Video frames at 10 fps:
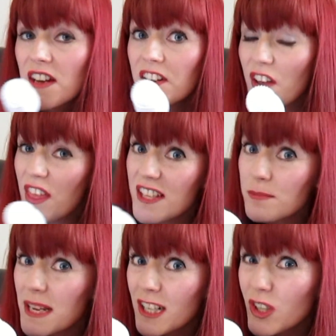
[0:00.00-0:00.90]
Now this
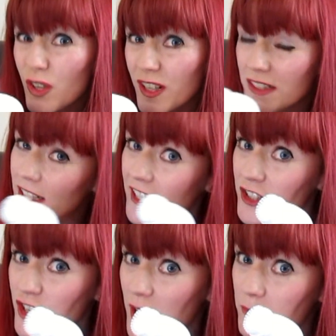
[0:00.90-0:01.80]
may look
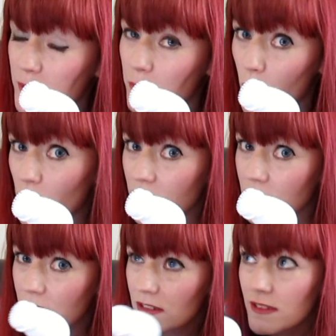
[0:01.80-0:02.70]
like James
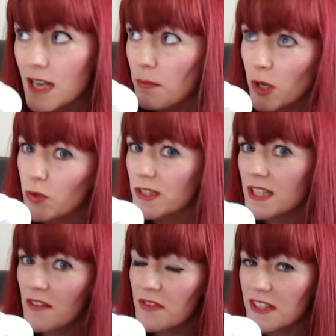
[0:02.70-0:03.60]
Bond
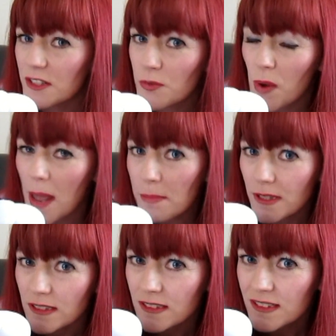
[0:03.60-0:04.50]
007's
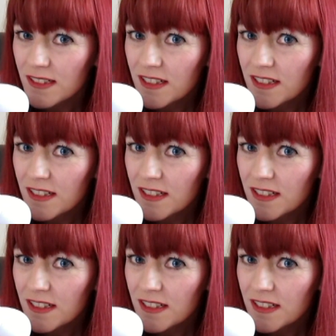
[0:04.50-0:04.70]
weapon,